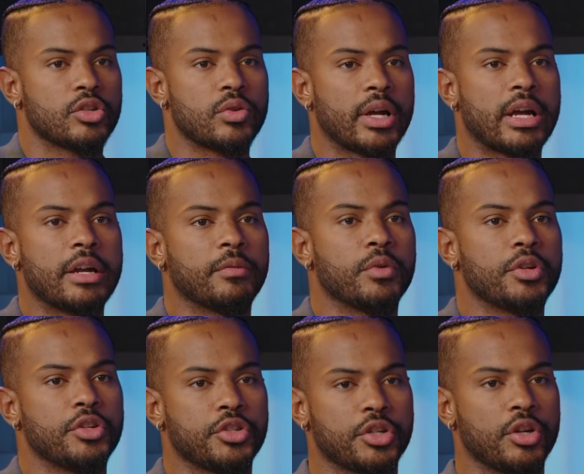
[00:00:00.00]
So I kind of wanted
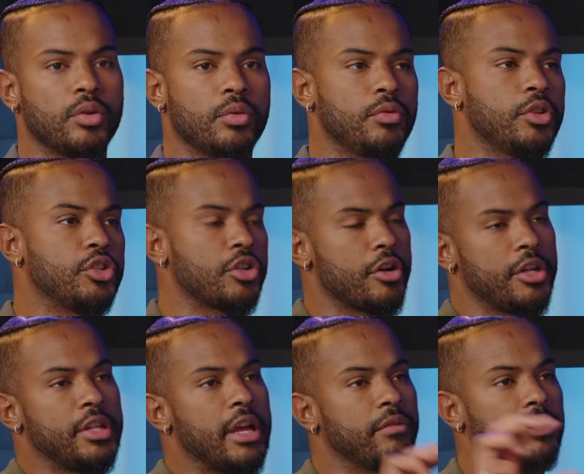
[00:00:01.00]
to show the journey
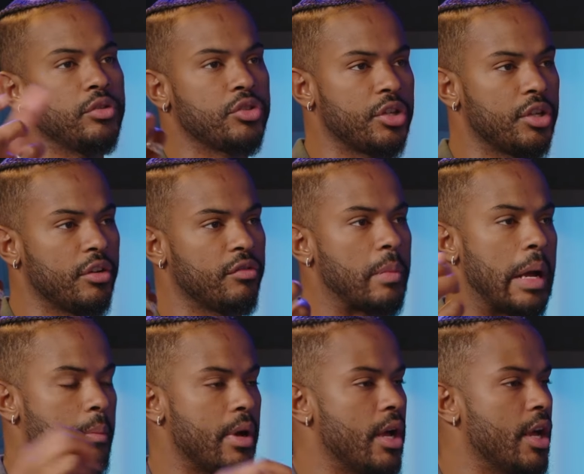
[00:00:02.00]
and the evolution of my
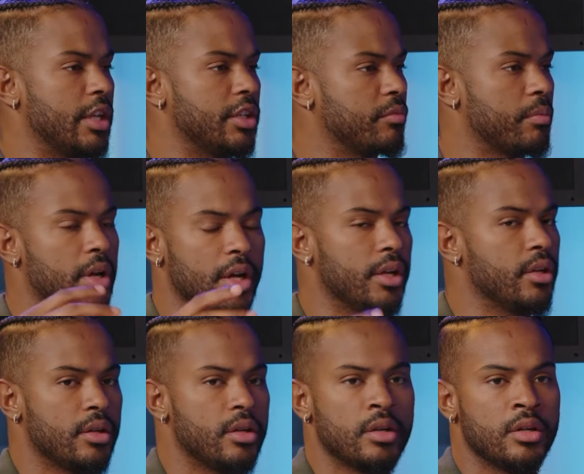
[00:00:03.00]
mind, of my,
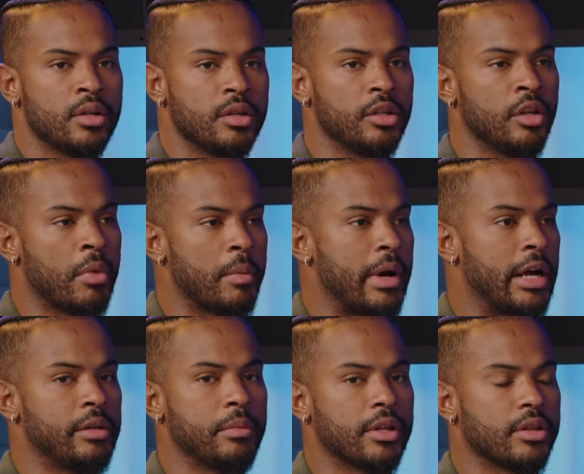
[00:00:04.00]
you know, my
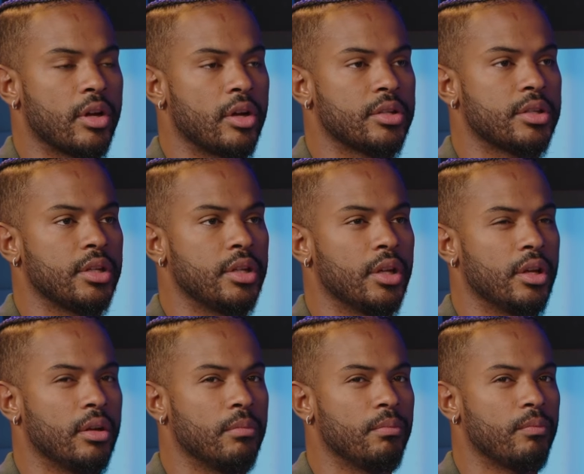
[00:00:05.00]
body, my thoughts, and
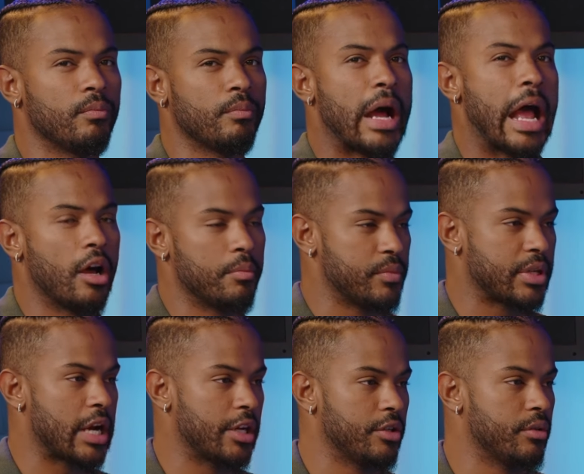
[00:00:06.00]
um, my albums
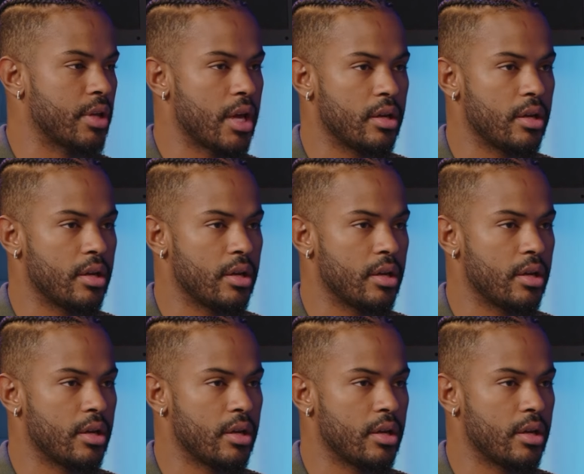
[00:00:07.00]
kind of do that. I